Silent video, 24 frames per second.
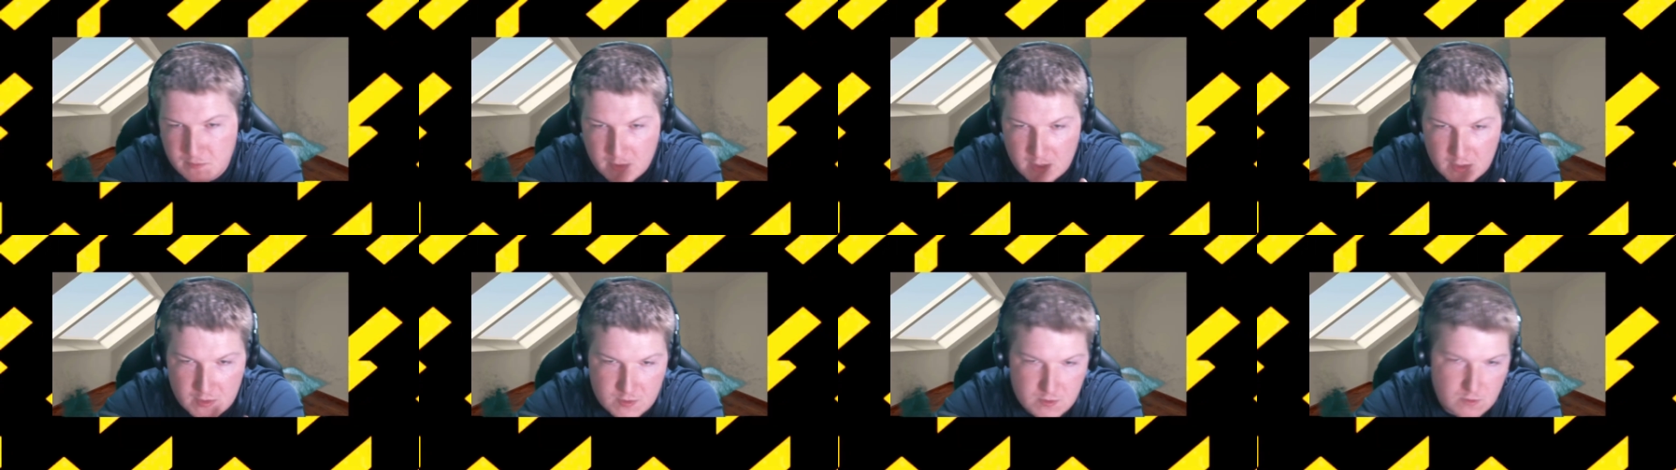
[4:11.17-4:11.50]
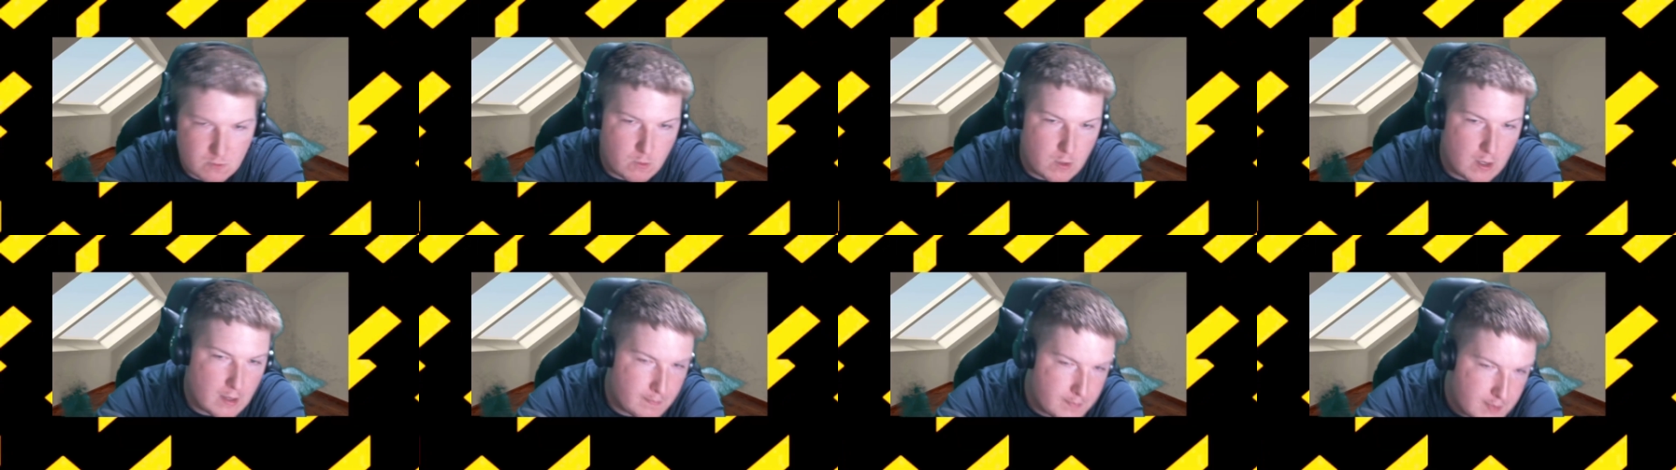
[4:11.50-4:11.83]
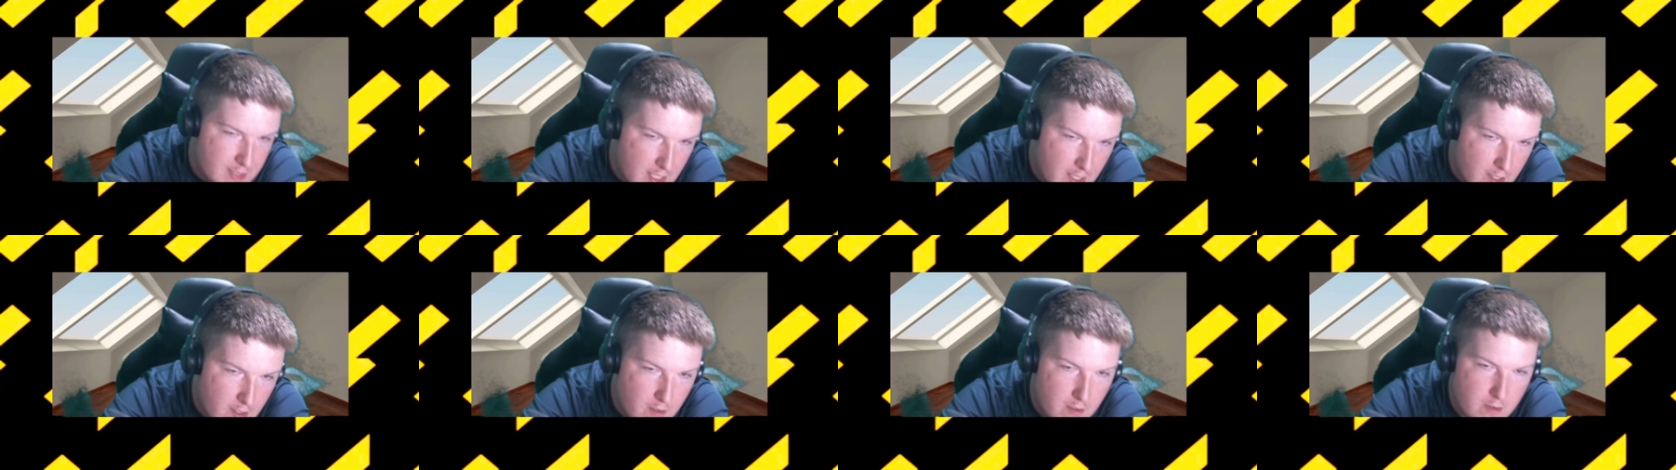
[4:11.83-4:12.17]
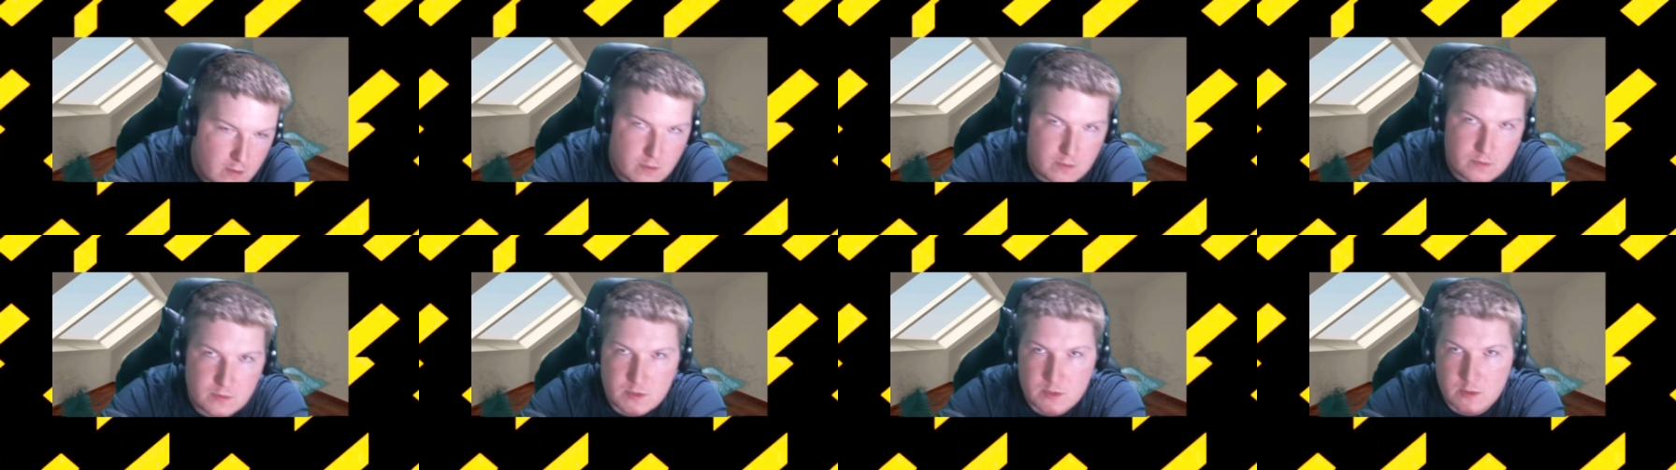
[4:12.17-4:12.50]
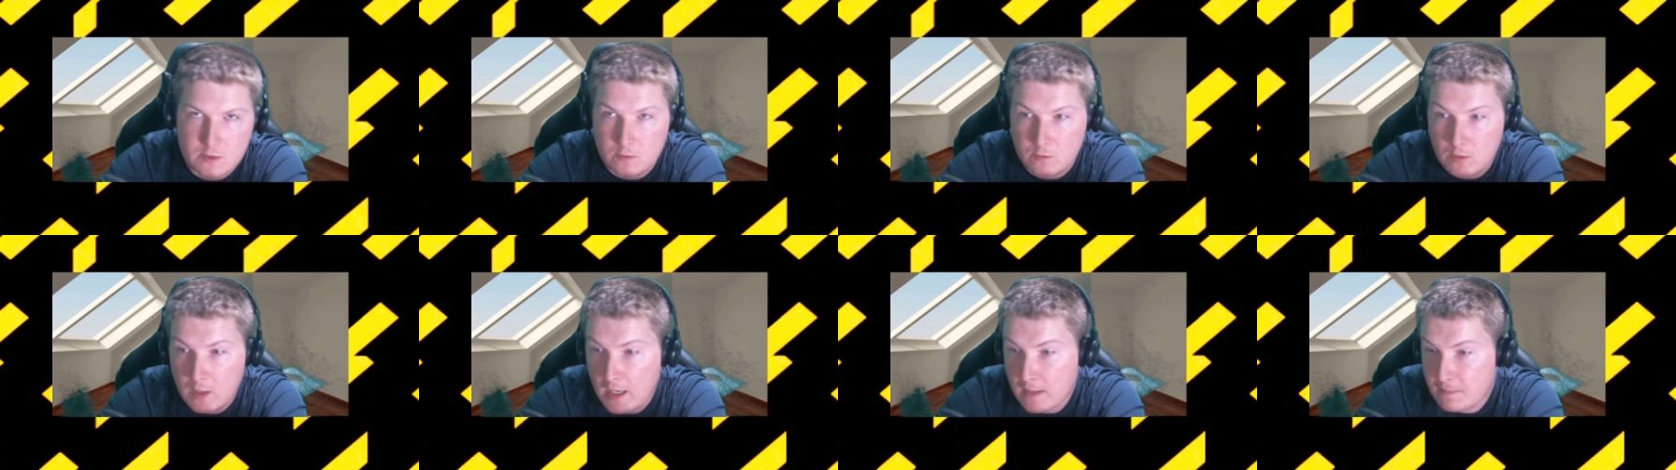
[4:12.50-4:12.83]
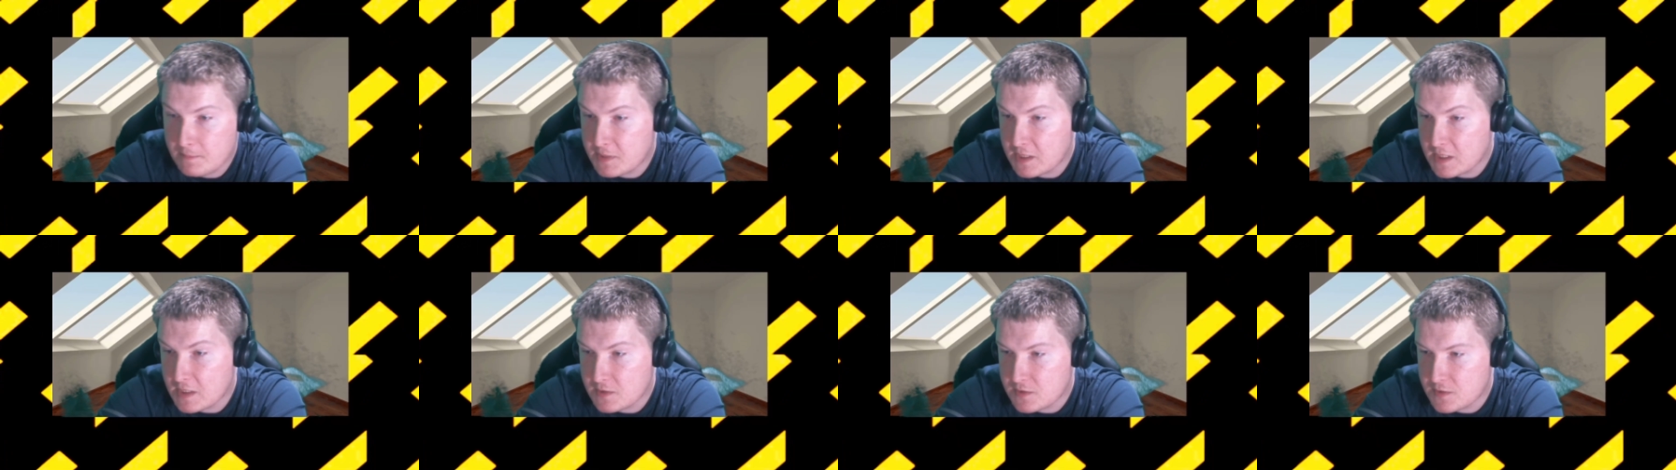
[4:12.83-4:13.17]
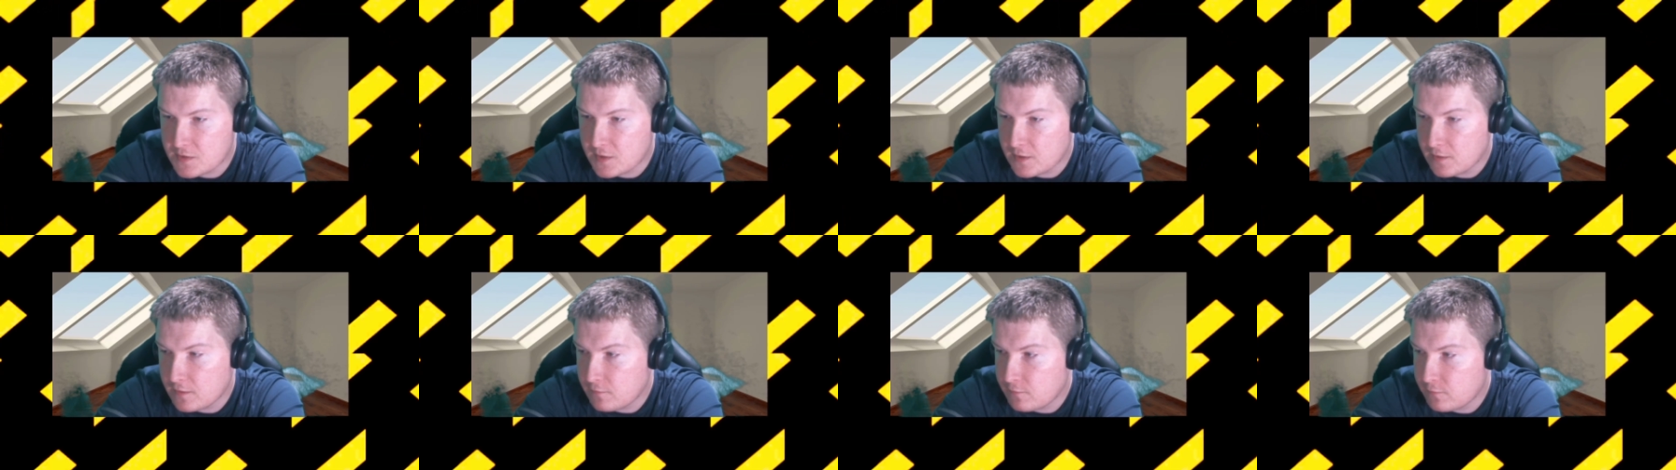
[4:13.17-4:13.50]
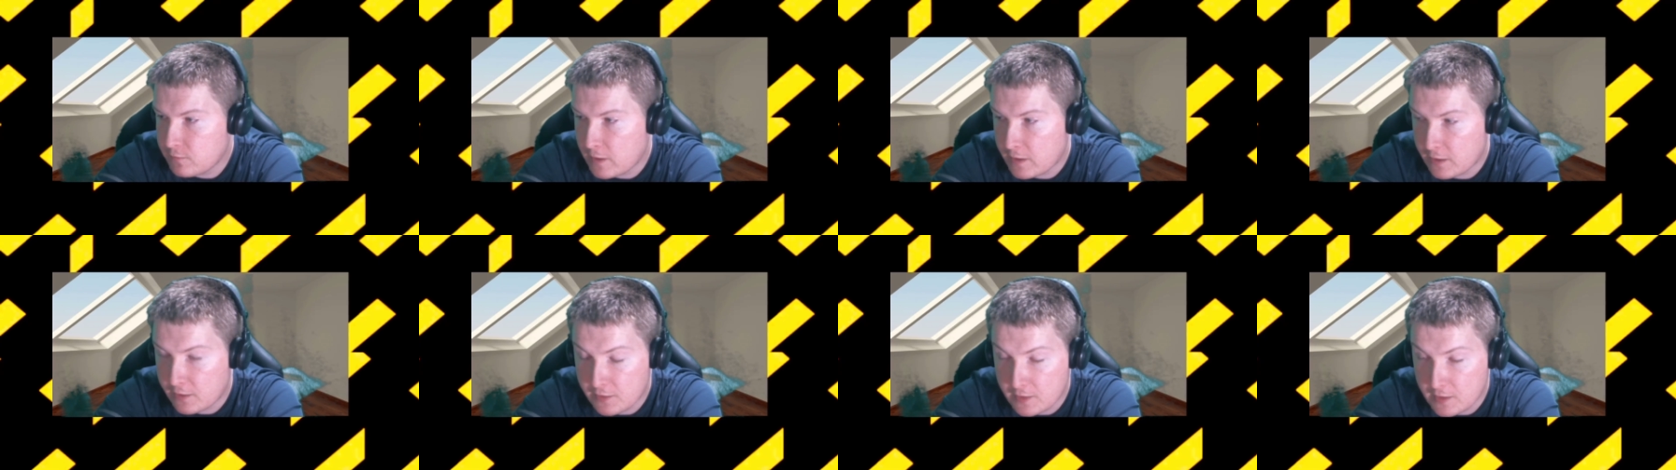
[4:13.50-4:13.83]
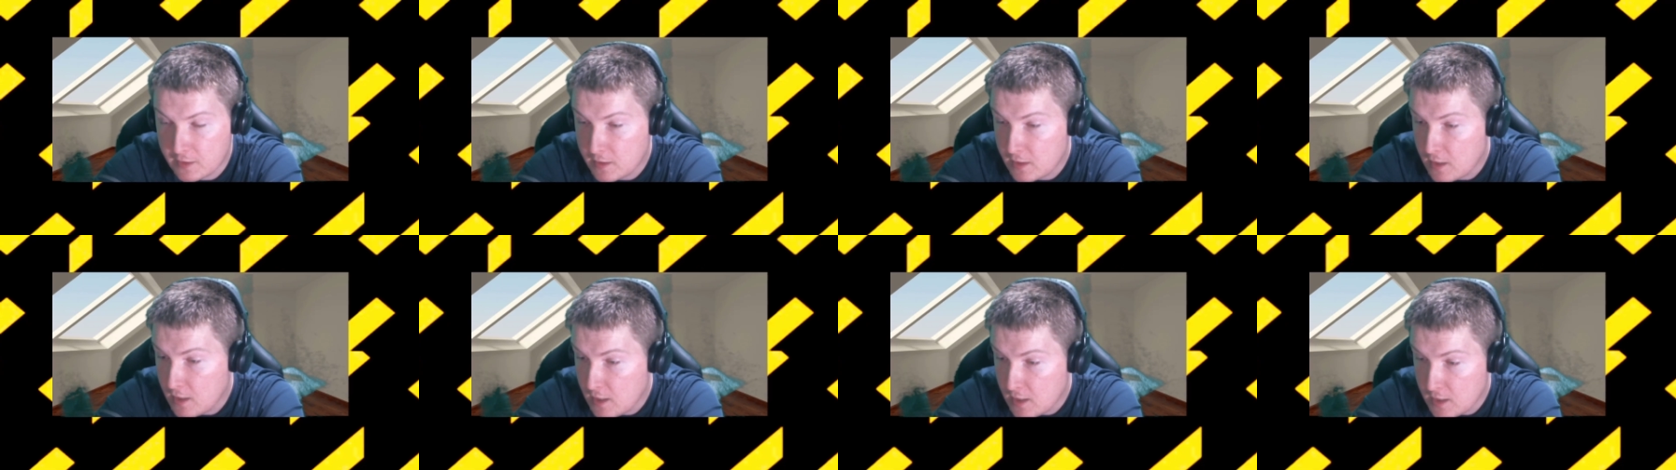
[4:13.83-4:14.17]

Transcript: being swapped out, to updates that, frankly,